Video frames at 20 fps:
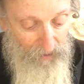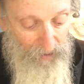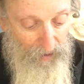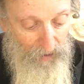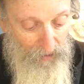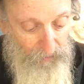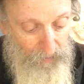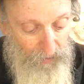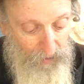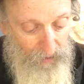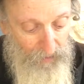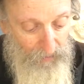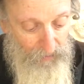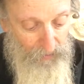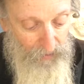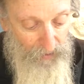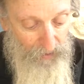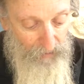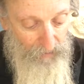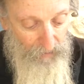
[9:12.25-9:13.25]
of
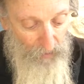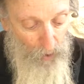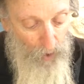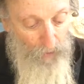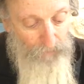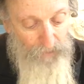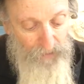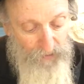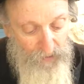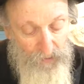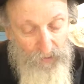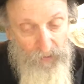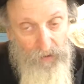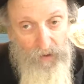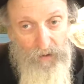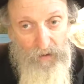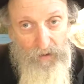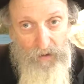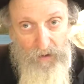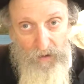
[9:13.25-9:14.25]
the officer,
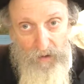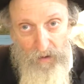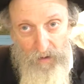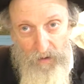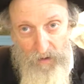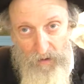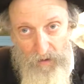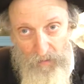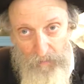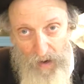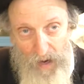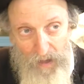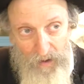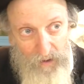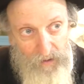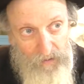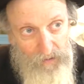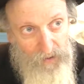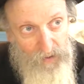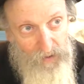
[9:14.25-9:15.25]
the
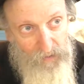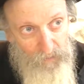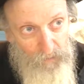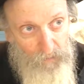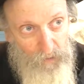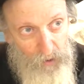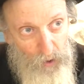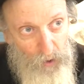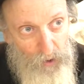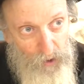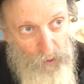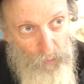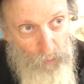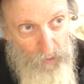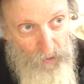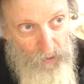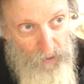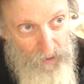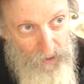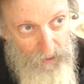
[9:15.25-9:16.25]
Malach that's associated
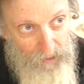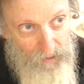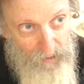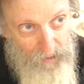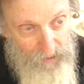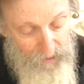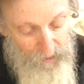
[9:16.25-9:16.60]
with the Yidden is